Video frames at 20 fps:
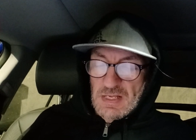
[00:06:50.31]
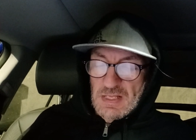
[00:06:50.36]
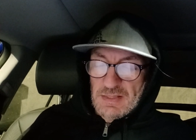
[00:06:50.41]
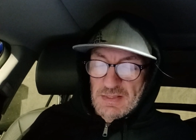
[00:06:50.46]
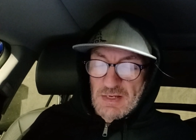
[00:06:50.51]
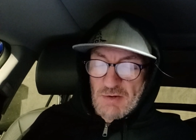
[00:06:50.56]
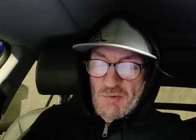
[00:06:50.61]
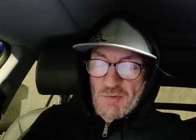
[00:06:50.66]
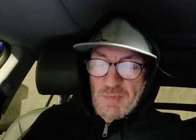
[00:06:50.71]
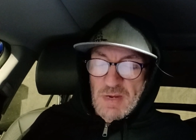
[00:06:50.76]

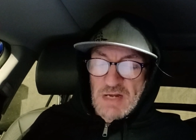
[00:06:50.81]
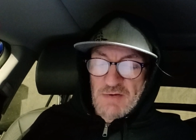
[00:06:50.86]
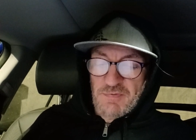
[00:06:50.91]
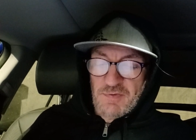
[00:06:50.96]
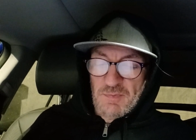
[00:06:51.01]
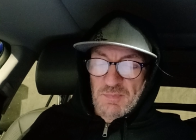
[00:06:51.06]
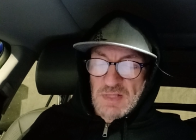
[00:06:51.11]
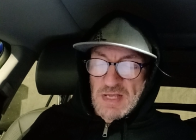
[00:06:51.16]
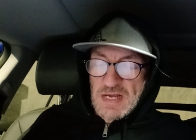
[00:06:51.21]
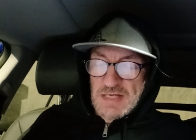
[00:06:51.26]
They were made
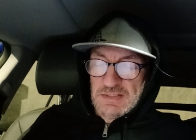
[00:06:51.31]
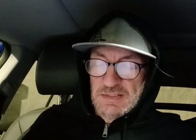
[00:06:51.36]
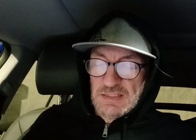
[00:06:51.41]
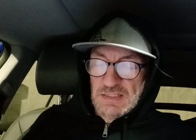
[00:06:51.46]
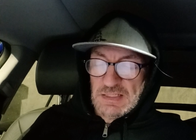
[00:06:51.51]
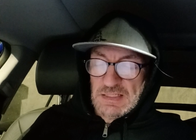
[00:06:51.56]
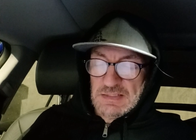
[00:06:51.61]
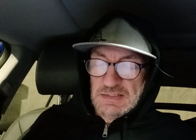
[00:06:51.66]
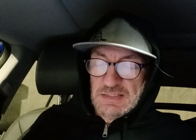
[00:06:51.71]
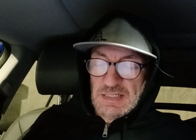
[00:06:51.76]
from
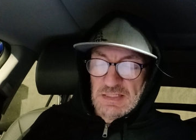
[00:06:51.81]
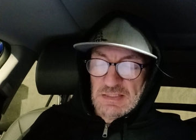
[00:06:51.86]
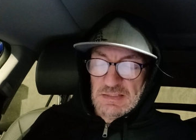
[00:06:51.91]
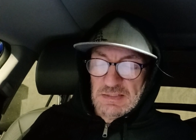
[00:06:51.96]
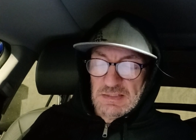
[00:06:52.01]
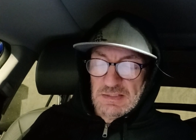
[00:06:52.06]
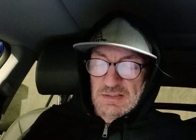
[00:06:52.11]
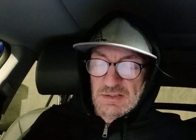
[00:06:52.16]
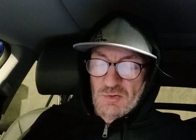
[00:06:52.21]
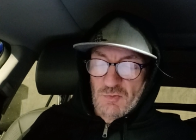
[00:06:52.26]
plastic and
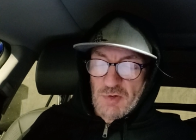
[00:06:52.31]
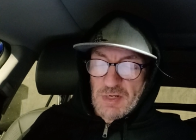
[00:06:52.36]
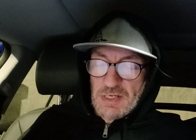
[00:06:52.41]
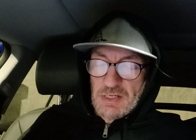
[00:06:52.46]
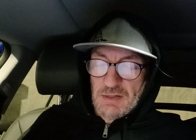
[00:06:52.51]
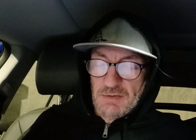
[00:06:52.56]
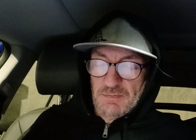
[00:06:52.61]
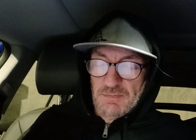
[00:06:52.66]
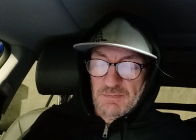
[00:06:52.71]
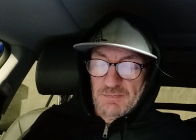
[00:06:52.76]
tended to
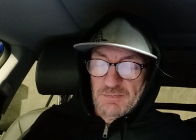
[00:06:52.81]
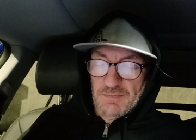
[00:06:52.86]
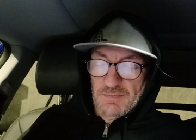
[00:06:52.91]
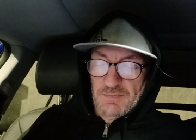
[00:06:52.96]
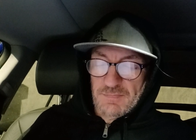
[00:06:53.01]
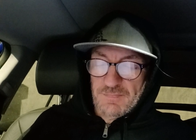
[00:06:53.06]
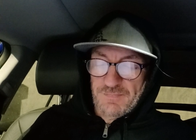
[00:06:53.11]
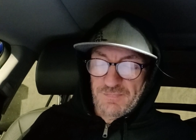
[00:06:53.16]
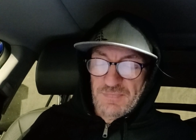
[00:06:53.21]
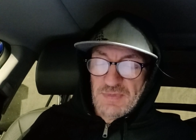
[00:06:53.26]
squeak.
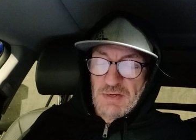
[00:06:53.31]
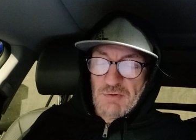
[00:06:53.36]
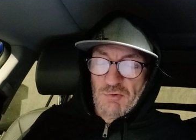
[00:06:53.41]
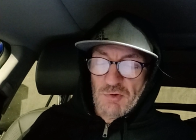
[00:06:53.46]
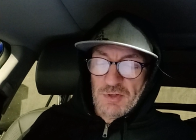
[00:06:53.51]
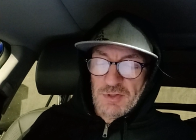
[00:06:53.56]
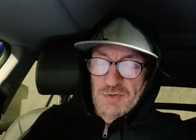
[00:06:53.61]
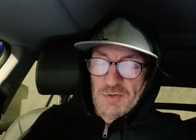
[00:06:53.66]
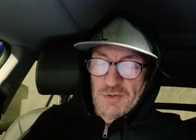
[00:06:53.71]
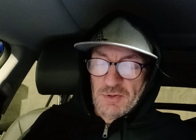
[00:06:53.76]
They
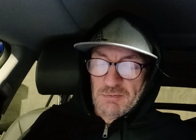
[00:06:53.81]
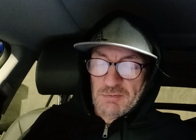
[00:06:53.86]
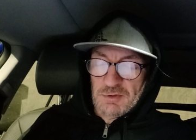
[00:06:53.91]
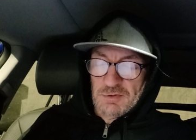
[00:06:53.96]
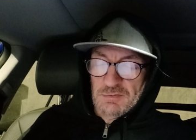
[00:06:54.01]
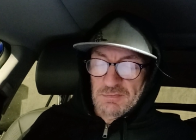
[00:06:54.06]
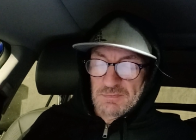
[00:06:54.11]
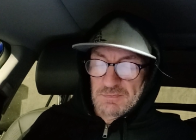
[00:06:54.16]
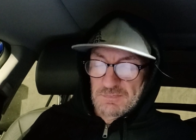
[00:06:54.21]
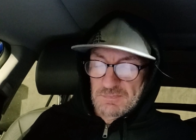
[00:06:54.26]
were
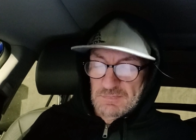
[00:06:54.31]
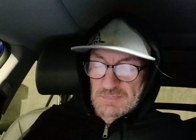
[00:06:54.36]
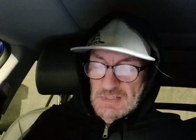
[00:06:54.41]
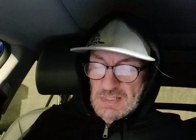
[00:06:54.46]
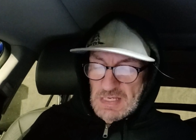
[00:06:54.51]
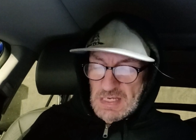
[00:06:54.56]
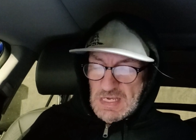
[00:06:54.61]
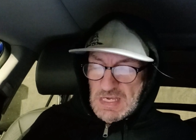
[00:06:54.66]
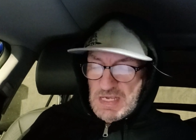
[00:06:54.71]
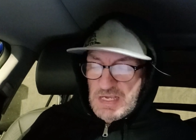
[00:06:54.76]
adorable.
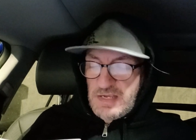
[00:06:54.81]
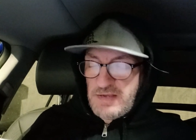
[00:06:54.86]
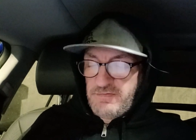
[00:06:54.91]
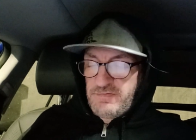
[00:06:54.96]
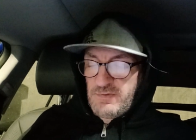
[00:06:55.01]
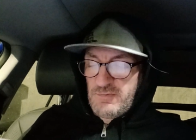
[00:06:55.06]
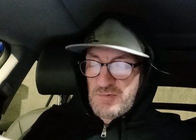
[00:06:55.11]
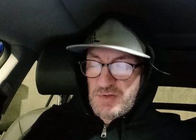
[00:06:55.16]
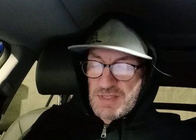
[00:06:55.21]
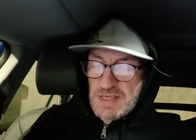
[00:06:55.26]

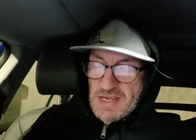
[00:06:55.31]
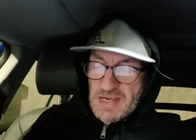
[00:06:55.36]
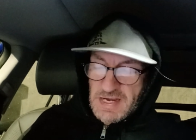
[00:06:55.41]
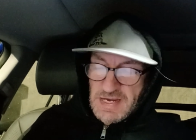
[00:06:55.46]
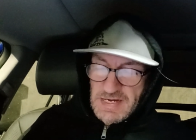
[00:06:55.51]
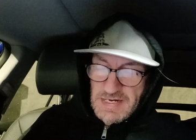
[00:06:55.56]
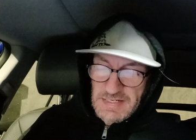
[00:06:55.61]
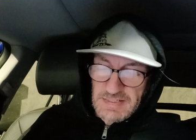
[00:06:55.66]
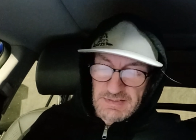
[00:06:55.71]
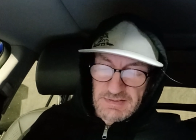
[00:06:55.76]
Even with
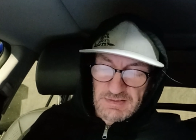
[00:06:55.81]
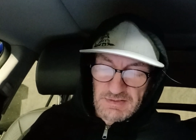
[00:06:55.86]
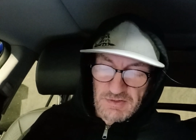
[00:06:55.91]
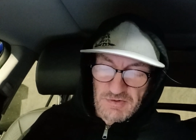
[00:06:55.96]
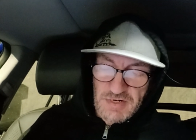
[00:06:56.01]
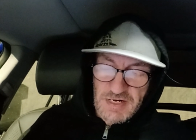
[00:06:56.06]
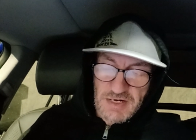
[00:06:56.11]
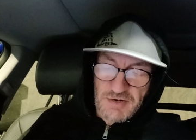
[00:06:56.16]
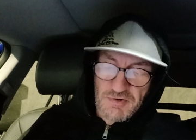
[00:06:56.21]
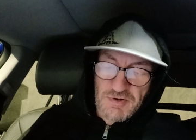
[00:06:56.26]
aids,
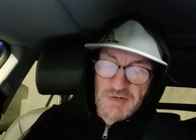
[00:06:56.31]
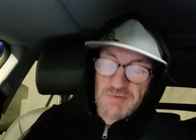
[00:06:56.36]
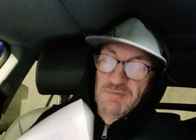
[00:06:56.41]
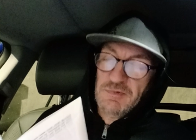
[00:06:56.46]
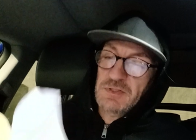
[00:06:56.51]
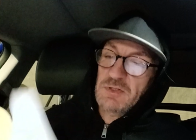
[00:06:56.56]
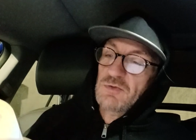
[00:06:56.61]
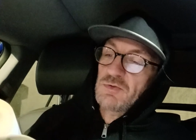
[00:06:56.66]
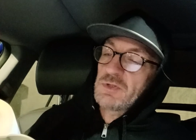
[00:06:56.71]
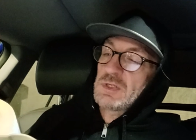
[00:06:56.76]
their hearing
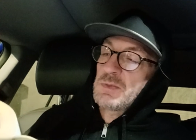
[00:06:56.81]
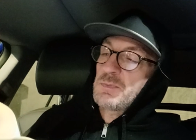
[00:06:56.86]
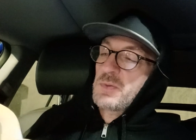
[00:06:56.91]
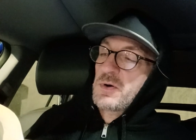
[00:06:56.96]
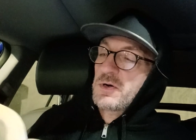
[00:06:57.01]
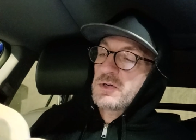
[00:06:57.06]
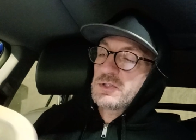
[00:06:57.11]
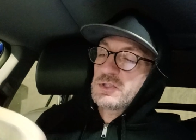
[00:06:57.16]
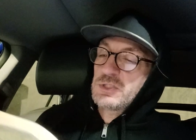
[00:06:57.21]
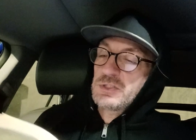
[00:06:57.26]
was only
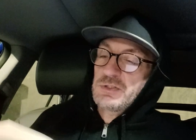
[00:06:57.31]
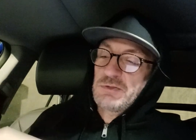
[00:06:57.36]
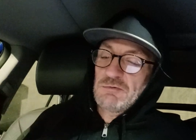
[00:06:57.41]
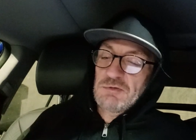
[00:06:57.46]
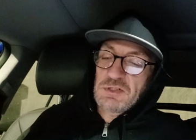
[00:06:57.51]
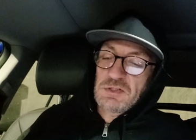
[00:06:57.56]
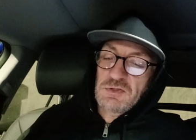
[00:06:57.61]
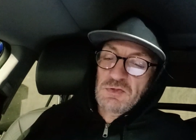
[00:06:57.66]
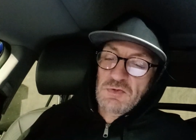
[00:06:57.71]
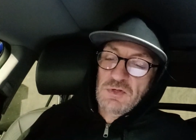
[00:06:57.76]
partially
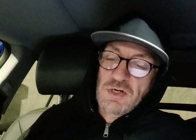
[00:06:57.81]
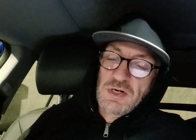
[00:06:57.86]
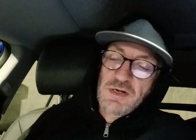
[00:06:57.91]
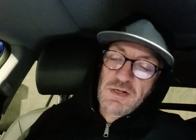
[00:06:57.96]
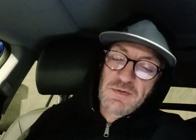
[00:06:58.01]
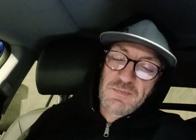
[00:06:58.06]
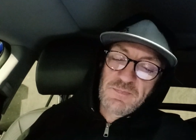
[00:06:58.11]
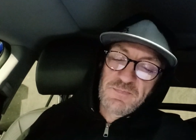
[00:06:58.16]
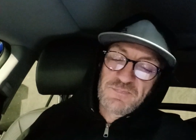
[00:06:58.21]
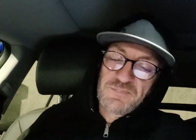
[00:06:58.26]
restored.
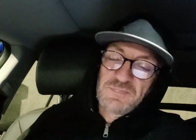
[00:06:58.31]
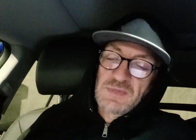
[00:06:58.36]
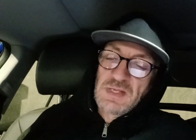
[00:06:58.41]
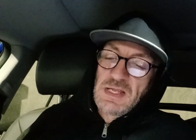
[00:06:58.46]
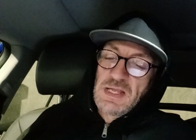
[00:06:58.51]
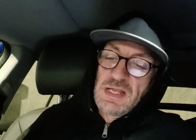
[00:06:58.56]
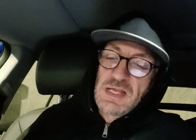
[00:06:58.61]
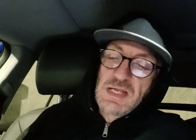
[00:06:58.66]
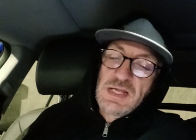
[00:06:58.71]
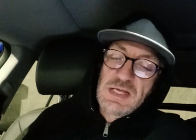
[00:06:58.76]

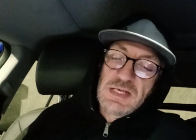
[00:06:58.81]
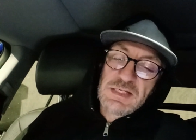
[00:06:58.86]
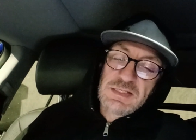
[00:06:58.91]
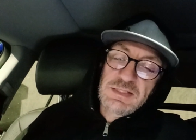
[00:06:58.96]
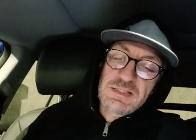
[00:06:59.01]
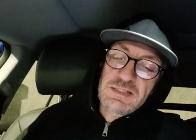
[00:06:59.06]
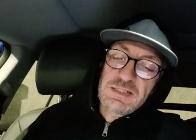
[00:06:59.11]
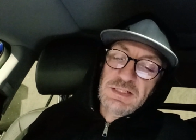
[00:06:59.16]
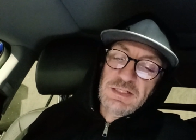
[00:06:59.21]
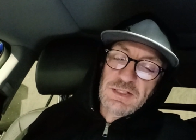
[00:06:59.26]

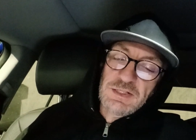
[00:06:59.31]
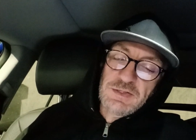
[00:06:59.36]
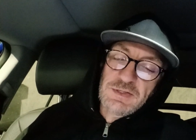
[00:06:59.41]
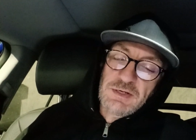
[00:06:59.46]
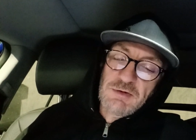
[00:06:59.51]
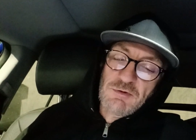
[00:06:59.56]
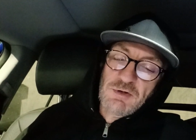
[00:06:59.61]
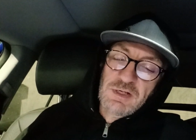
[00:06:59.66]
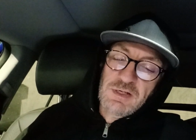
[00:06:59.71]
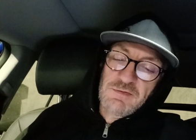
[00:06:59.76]
Still,
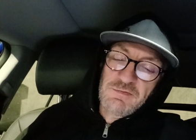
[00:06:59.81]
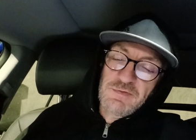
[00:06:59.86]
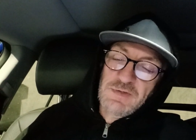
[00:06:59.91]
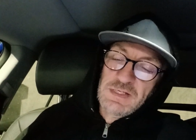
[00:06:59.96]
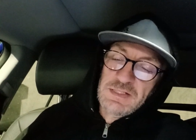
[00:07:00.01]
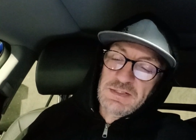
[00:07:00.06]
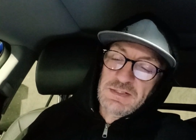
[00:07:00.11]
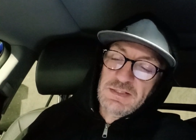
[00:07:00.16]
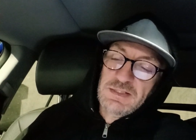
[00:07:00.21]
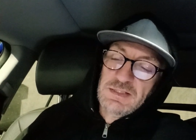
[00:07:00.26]
they were
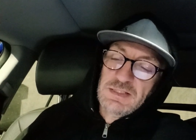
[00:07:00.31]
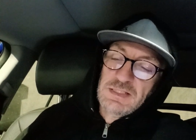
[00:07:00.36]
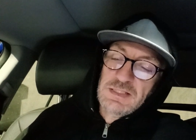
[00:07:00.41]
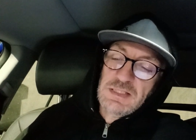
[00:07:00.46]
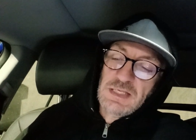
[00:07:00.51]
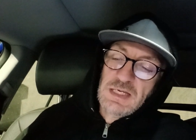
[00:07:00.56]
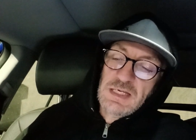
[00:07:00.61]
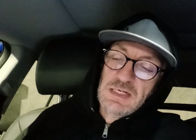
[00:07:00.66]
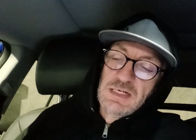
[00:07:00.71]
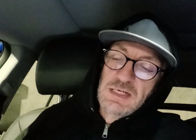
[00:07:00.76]
convinced that
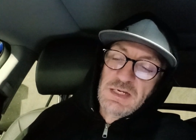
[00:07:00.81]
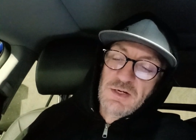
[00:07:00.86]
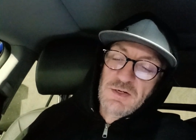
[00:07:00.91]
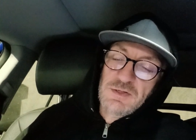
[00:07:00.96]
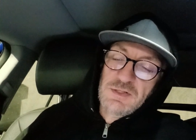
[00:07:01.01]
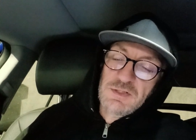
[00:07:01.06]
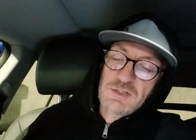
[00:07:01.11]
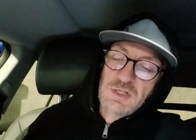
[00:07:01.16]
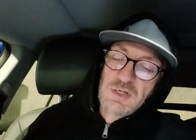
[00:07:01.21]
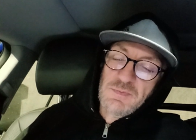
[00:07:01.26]
they could hear
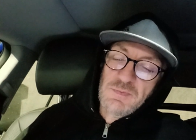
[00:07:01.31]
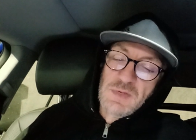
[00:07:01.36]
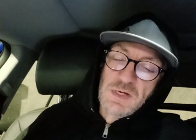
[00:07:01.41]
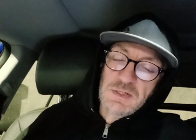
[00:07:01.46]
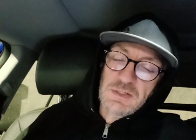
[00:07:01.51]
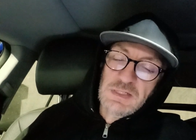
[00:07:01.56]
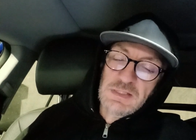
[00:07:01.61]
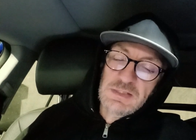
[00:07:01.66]
the chipmunk